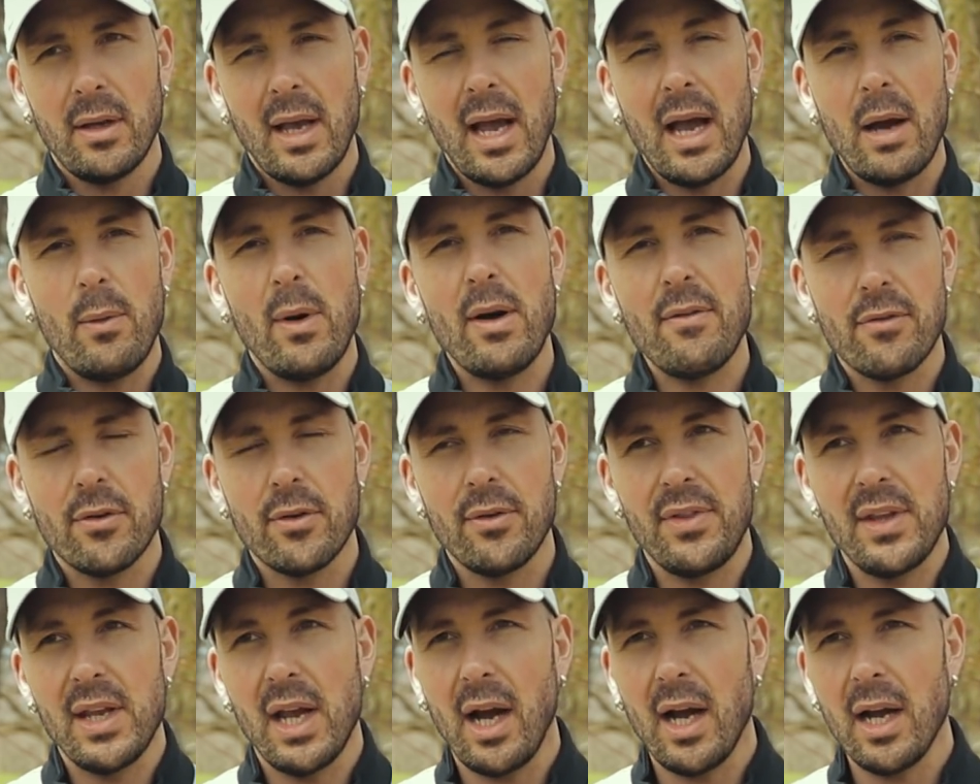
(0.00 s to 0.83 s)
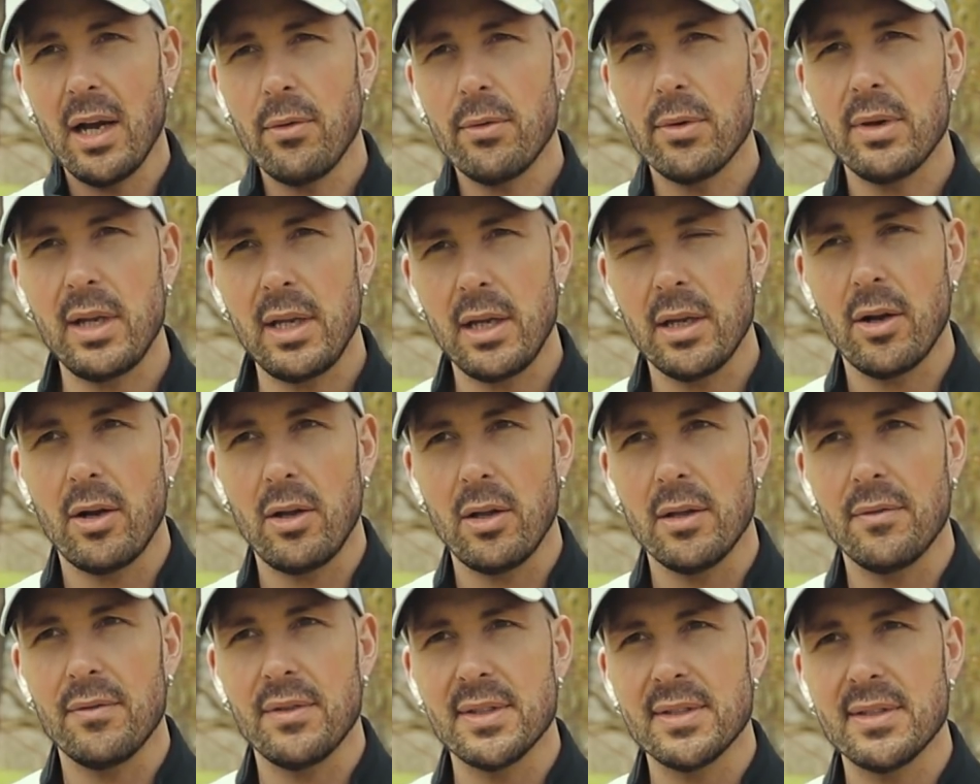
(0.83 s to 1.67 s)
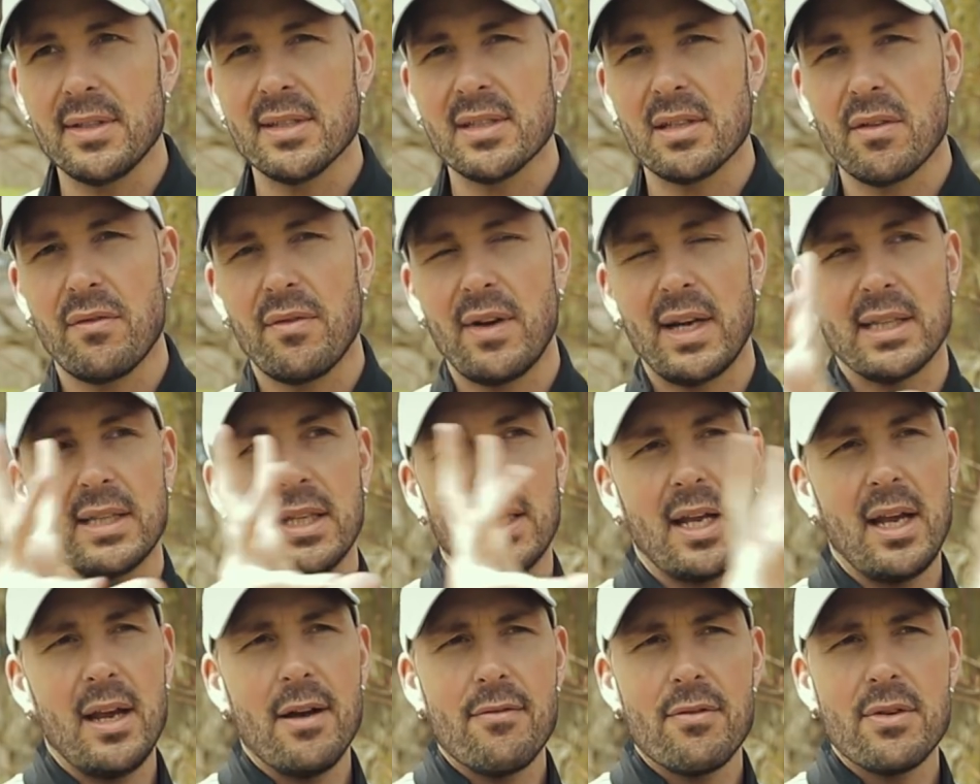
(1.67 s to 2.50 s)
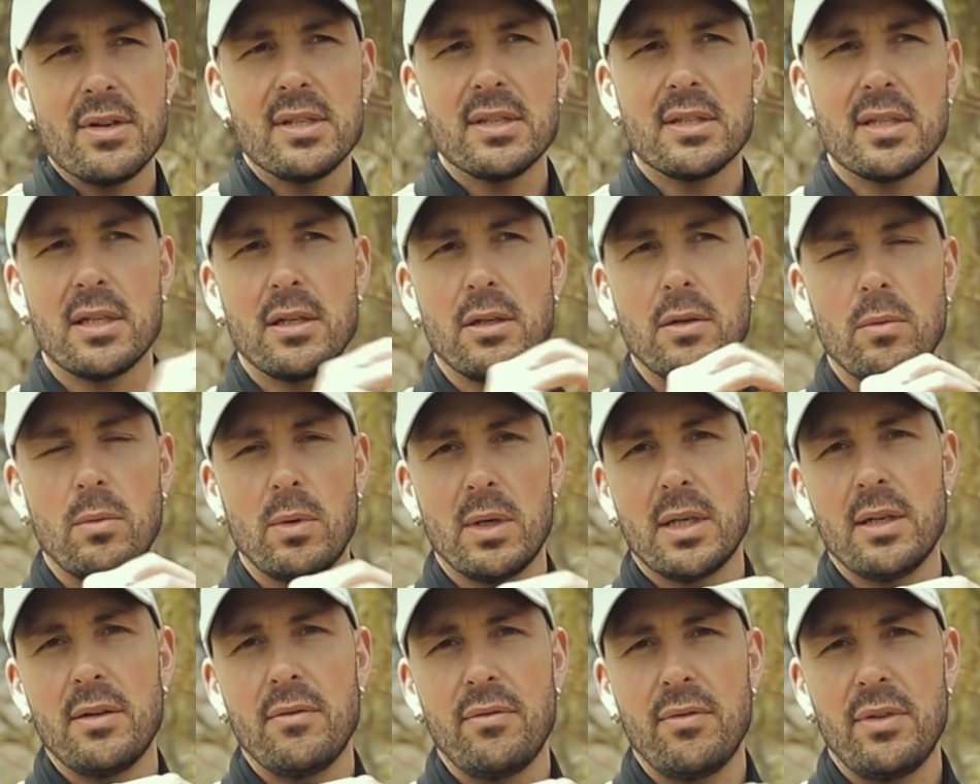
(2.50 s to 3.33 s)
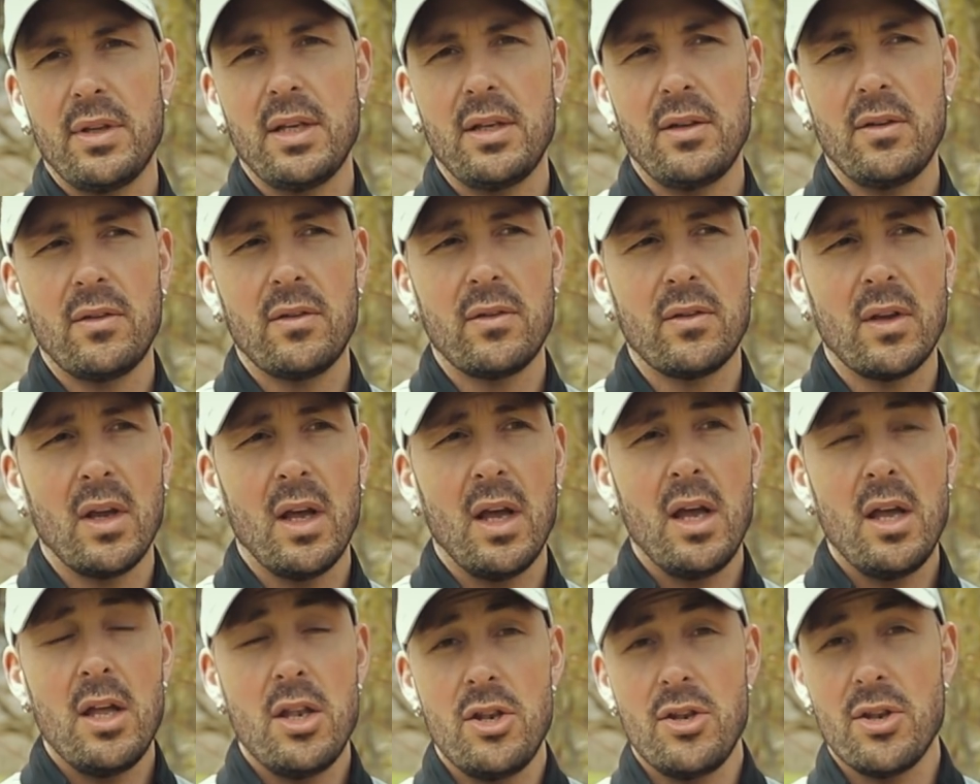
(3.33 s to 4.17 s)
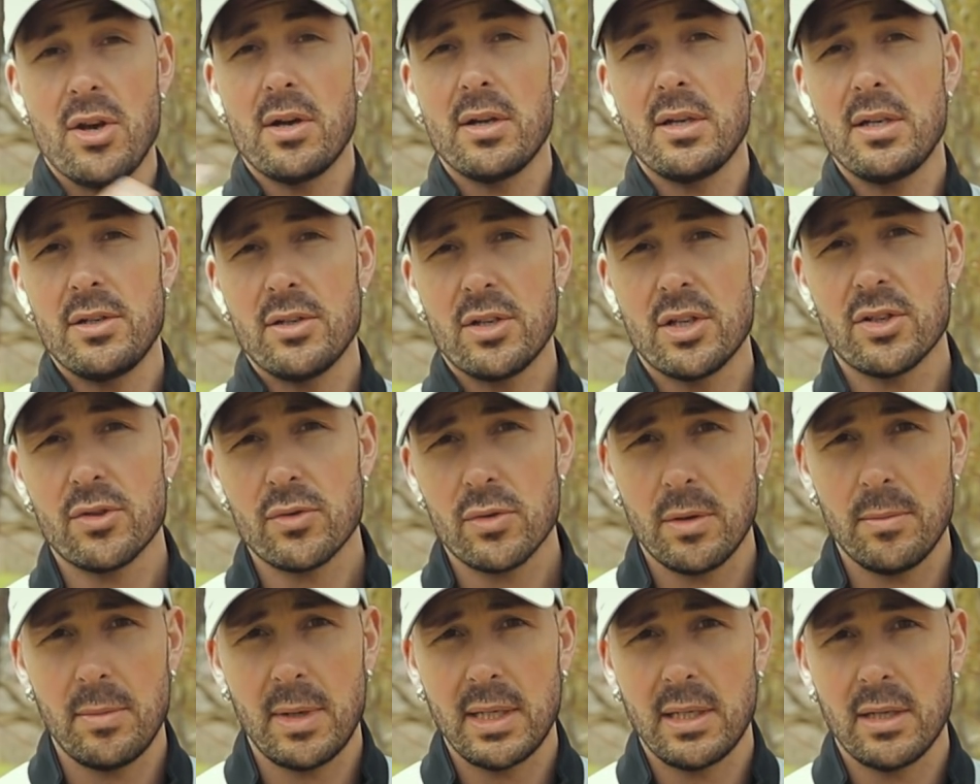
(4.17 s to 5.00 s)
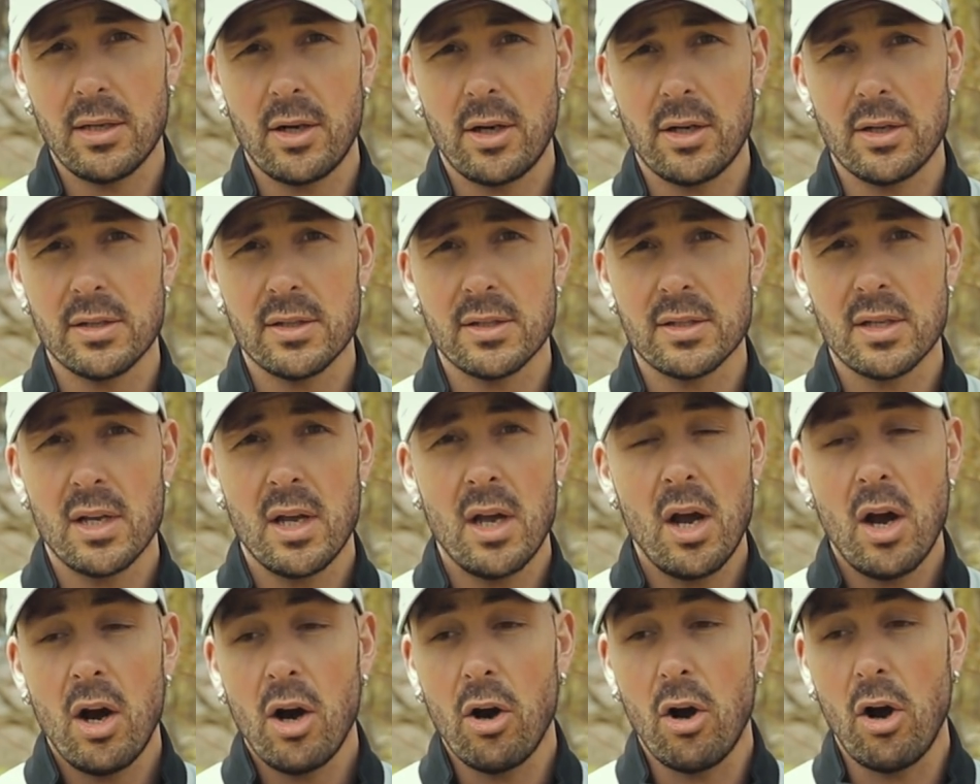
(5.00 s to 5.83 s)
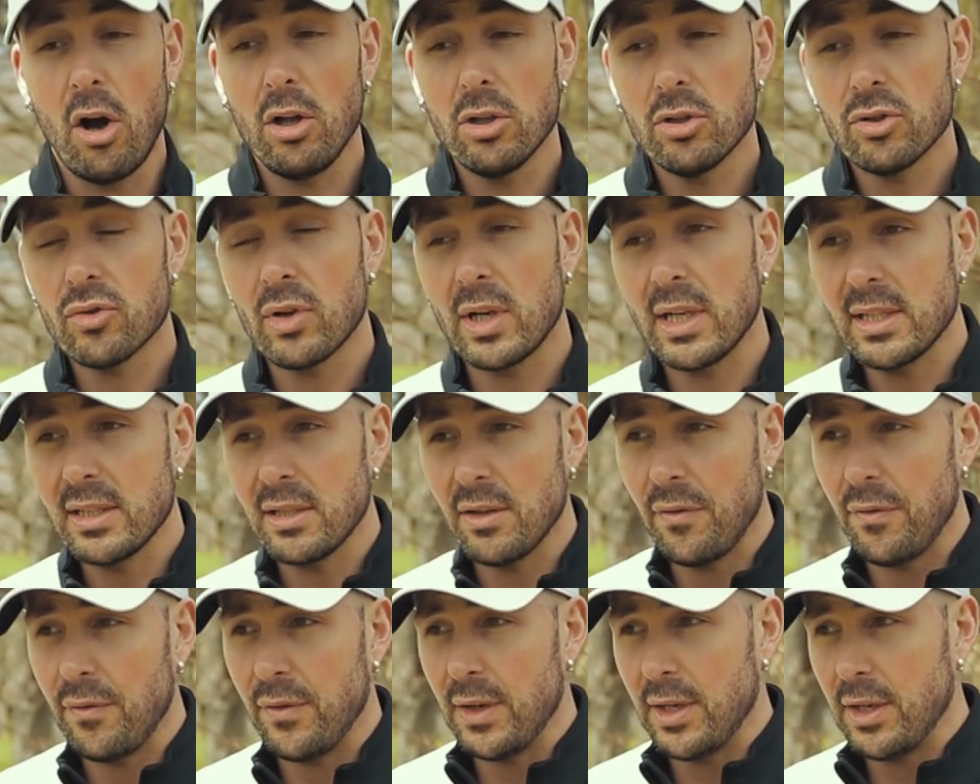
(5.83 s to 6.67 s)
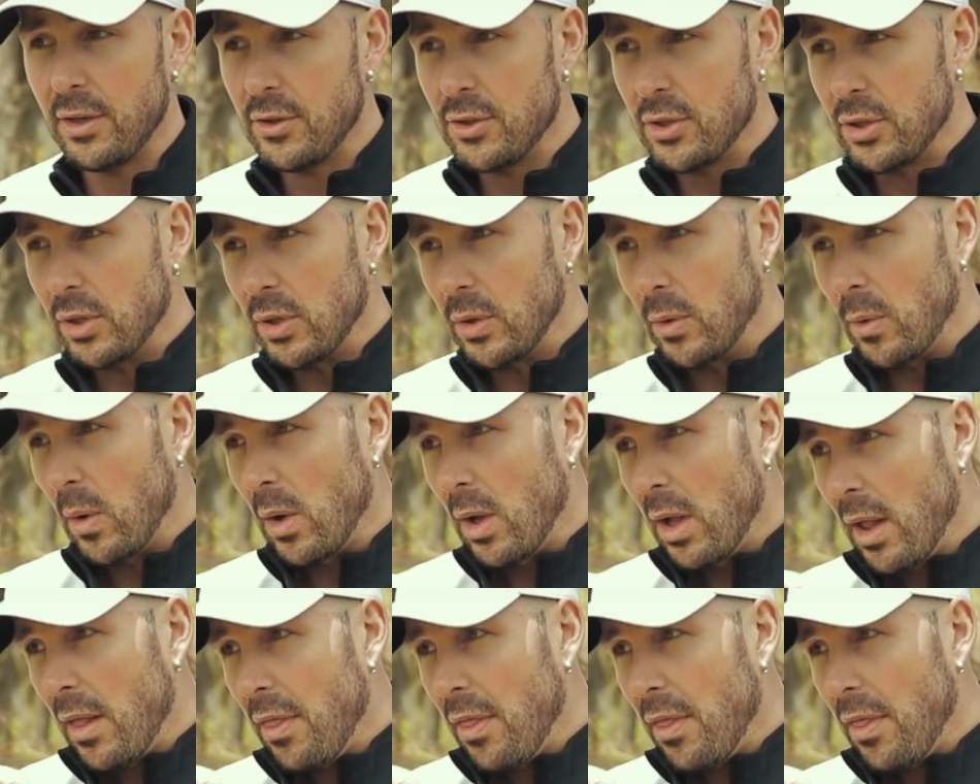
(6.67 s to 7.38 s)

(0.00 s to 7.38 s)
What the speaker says: However, the irony in all of this is the fact that every single one of these non-industrial minded artists are all trying to fit into